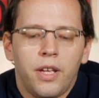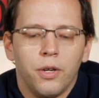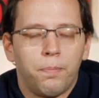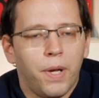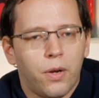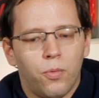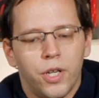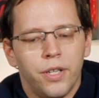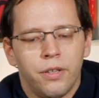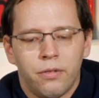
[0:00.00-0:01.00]
you'll pick
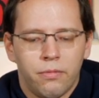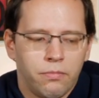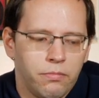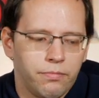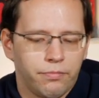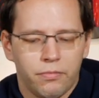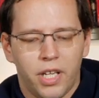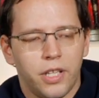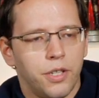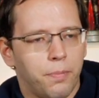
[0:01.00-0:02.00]
one,
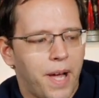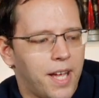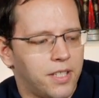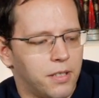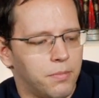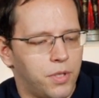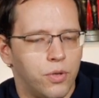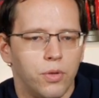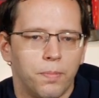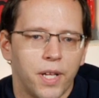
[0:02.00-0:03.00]
and then you'll pass them
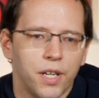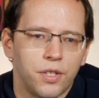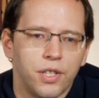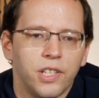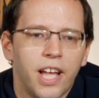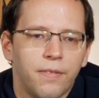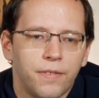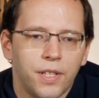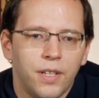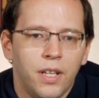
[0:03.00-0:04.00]
to the player to the
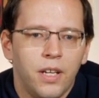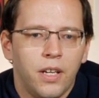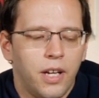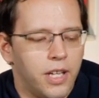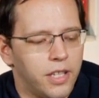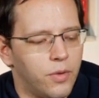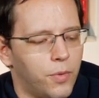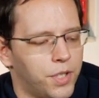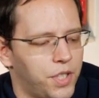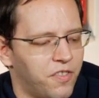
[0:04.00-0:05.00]
left. And then
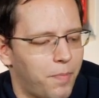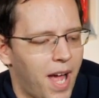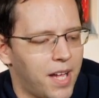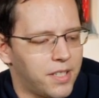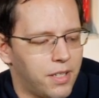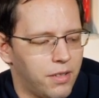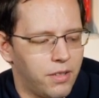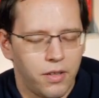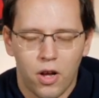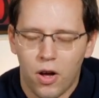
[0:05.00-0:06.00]
once you've passed
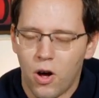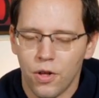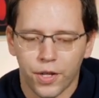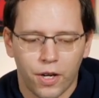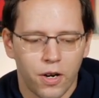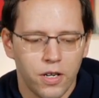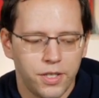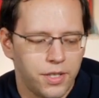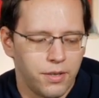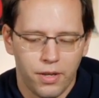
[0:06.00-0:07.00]
all the
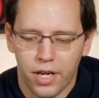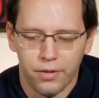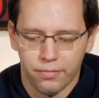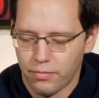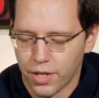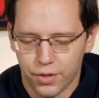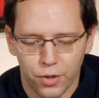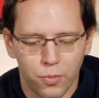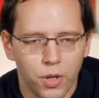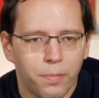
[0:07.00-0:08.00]
cards and there's
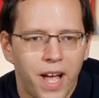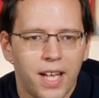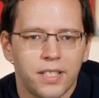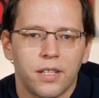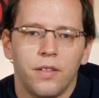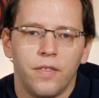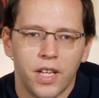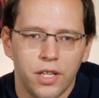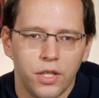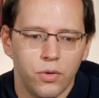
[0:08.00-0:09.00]
no more to pass,
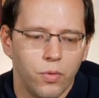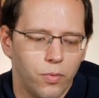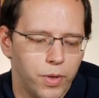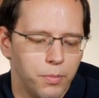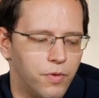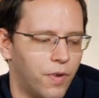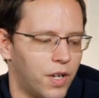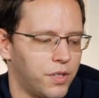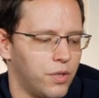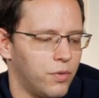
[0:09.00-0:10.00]
then we move
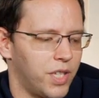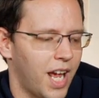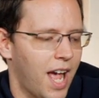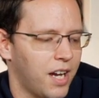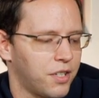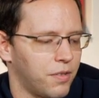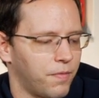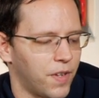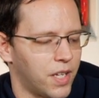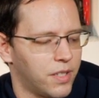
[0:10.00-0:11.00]
on to the action
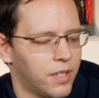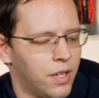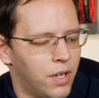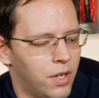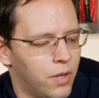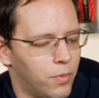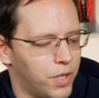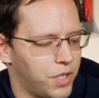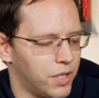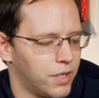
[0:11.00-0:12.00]
phase,
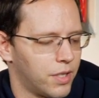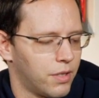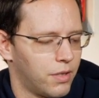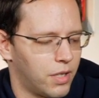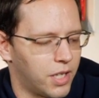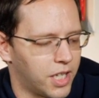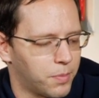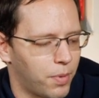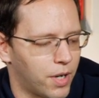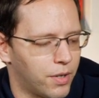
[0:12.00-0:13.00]
which is the
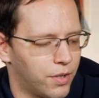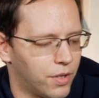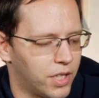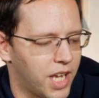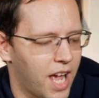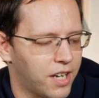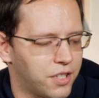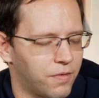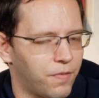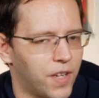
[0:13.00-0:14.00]
next part. And during the
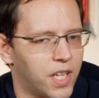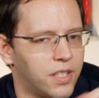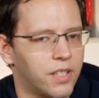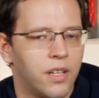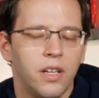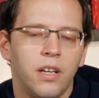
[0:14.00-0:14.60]
action phase,